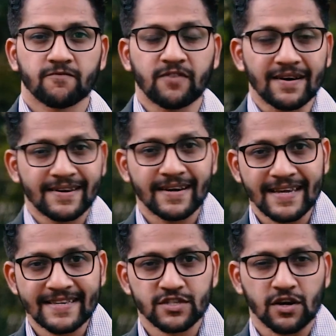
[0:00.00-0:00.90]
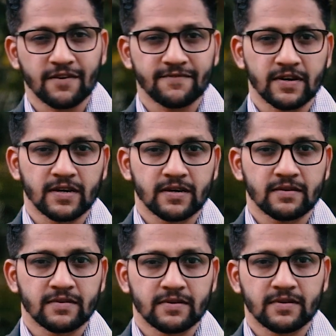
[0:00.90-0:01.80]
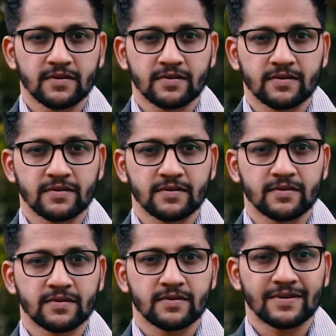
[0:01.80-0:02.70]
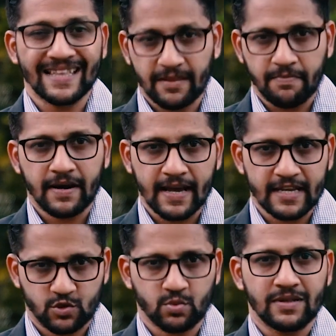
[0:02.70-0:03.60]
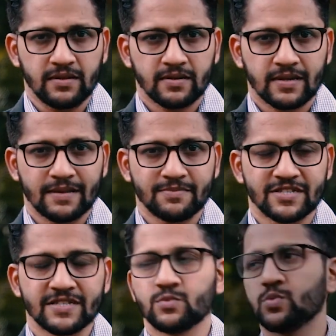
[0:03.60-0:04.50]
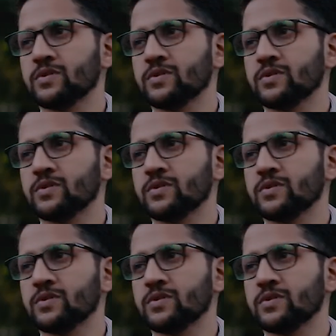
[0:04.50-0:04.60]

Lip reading: front legs of the deathbed as well, can be seen